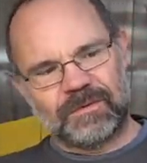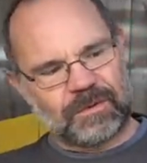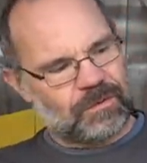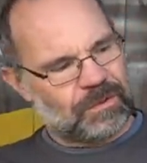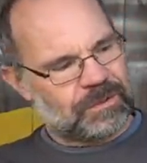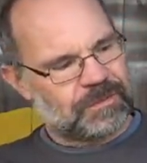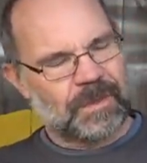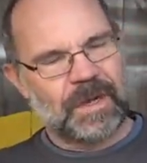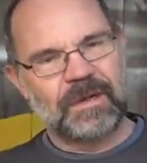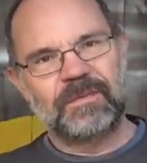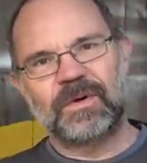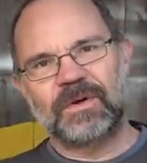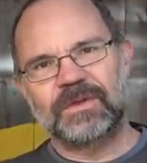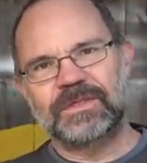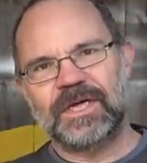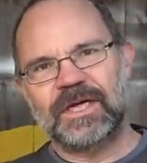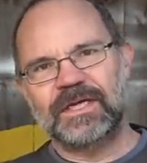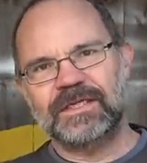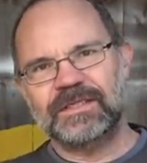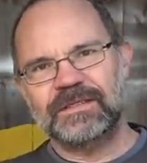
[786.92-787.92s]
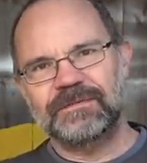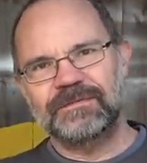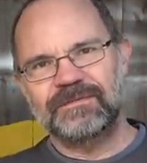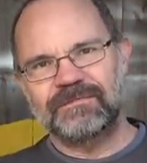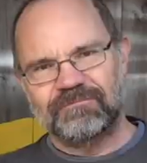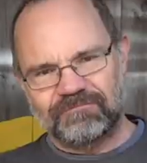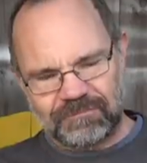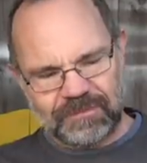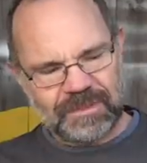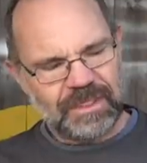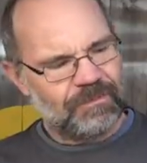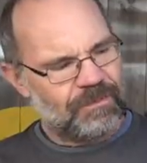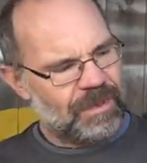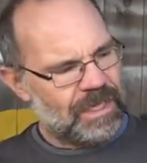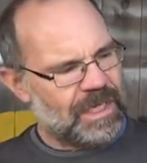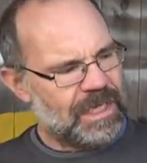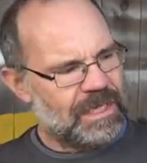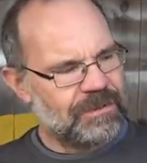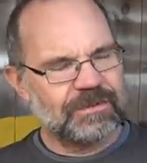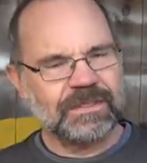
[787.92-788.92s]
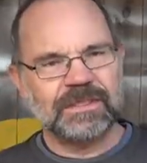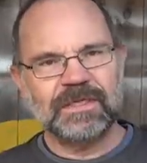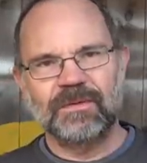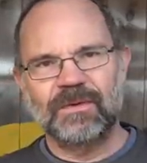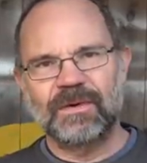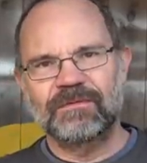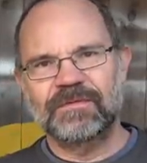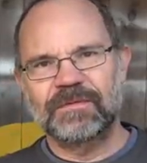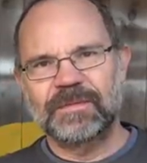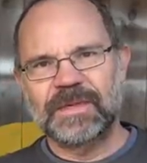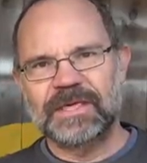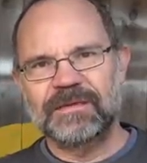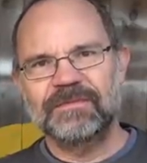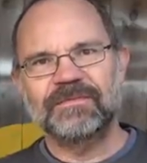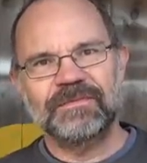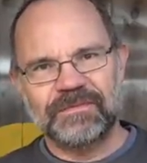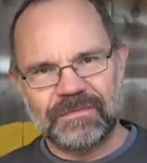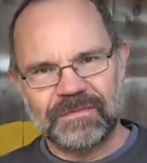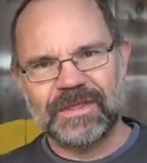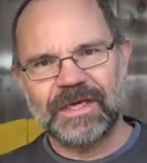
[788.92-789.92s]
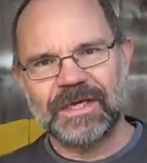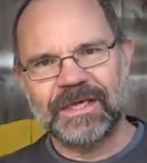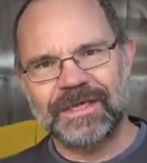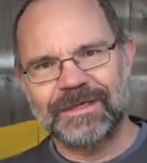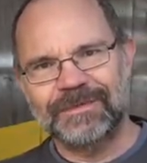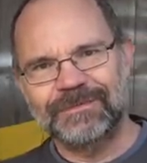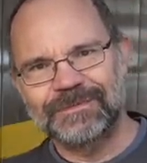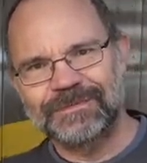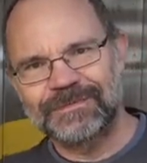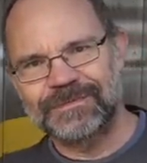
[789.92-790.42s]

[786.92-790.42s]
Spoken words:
crossbow project. Really interesting one for me. Thank